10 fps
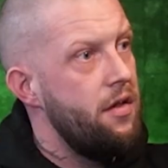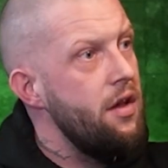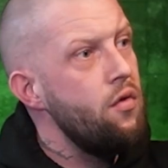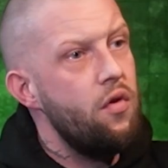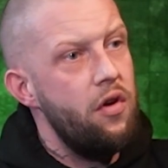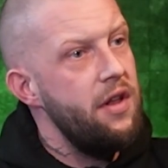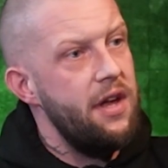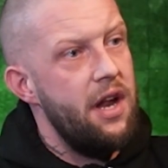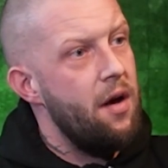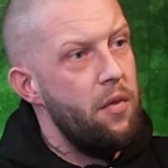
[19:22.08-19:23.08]
they're not going to
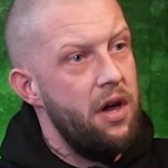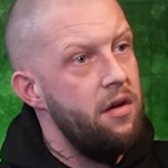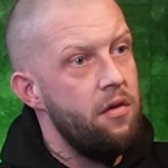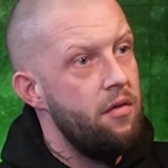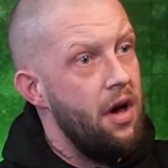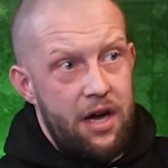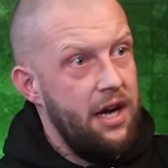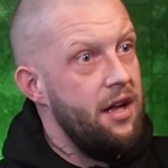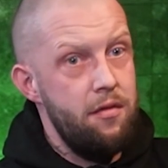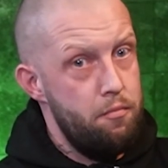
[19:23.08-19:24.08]
do that with,
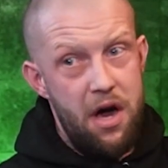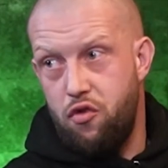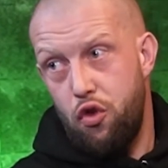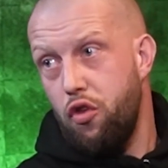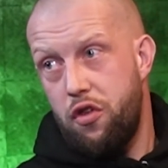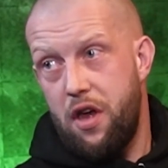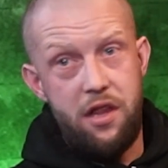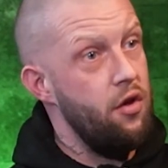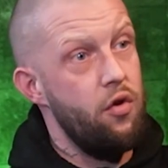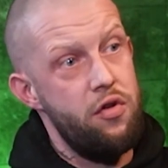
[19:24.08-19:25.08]
again, Mad George sitting
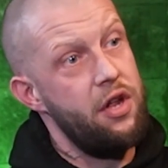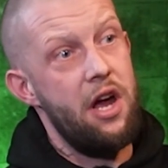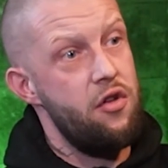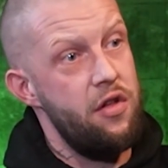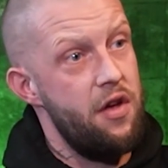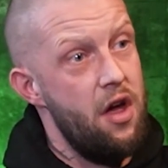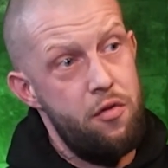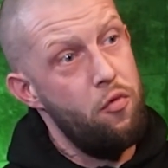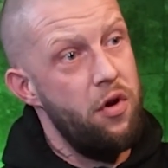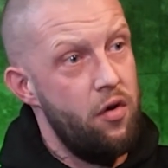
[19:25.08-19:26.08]
in the house scratching his arse
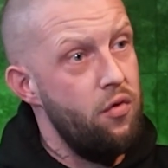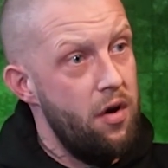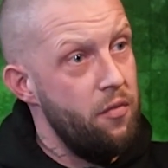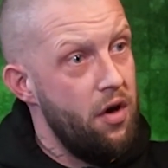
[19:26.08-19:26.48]
smoking a roll up, you know